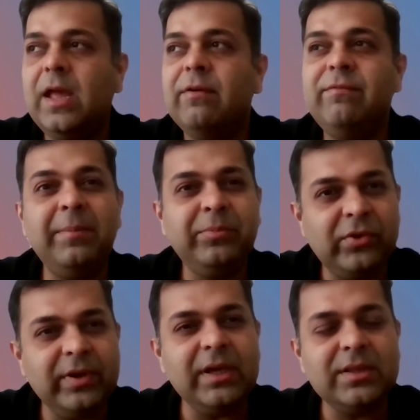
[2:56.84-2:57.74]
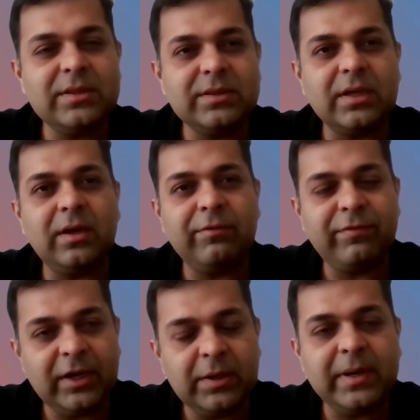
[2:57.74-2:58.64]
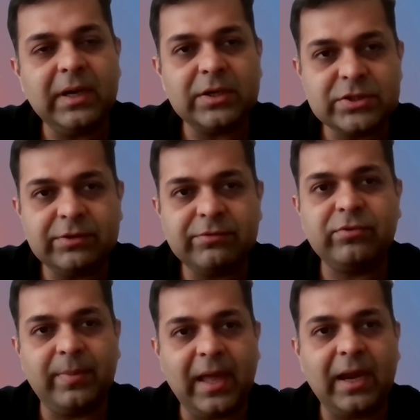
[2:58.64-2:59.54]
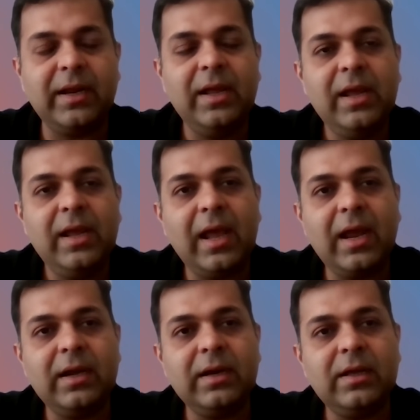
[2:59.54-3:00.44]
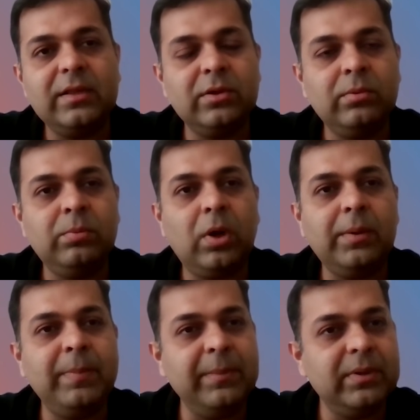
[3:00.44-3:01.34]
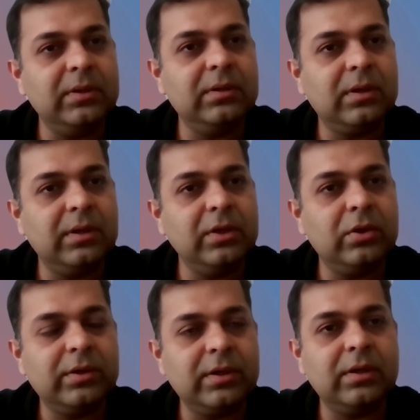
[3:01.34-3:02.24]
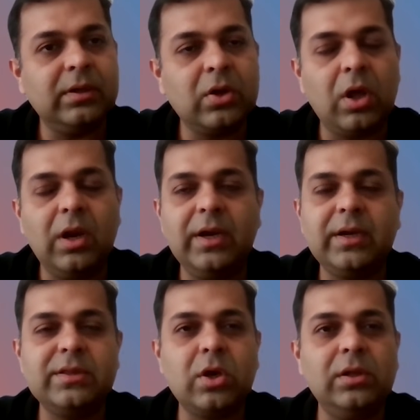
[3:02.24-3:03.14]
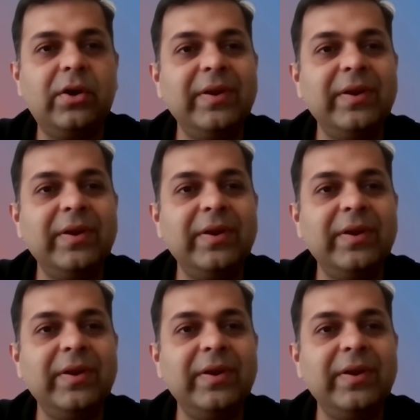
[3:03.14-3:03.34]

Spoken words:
Web3 is a fundamental shift from that. And so what people call it is called the